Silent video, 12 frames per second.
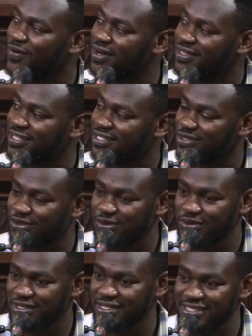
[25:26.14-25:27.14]
word that you
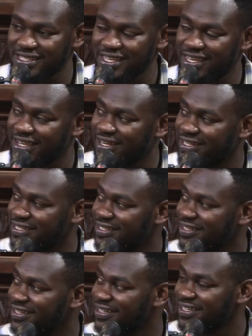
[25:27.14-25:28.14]
used, skilled,
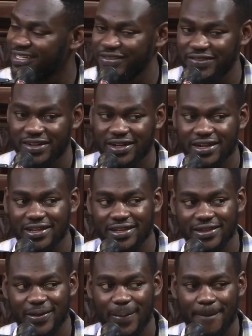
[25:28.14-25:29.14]
differently.
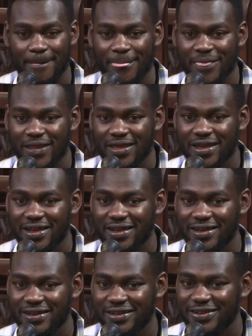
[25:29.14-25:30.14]

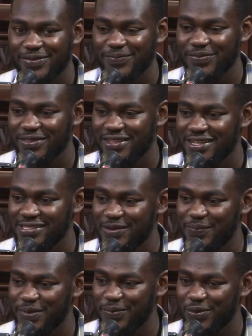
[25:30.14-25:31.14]
There are
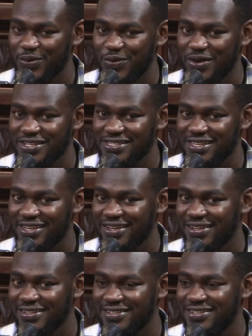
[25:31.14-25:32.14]
some people who are
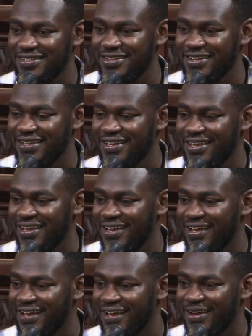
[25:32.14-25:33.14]
skilled,
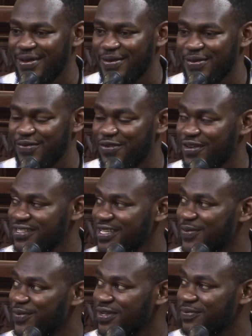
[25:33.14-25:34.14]
for
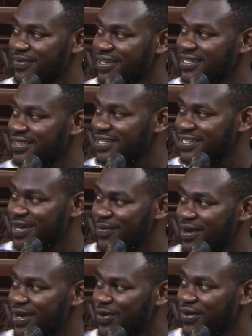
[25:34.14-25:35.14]
example, in building the
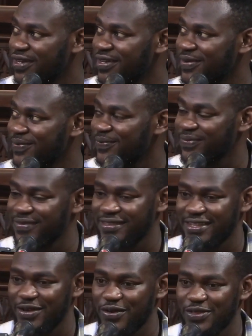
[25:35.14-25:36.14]
tabernacle.
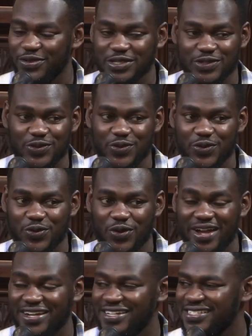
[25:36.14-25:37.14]
There were those who
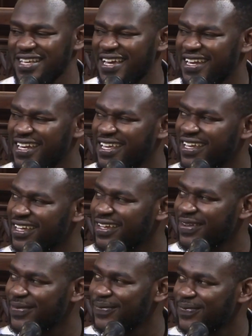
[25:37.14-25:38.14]
were designing,
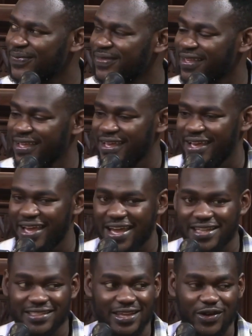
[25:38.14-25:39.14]

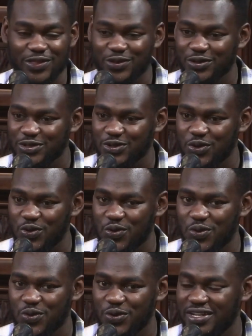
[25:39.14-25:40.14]
and there were those who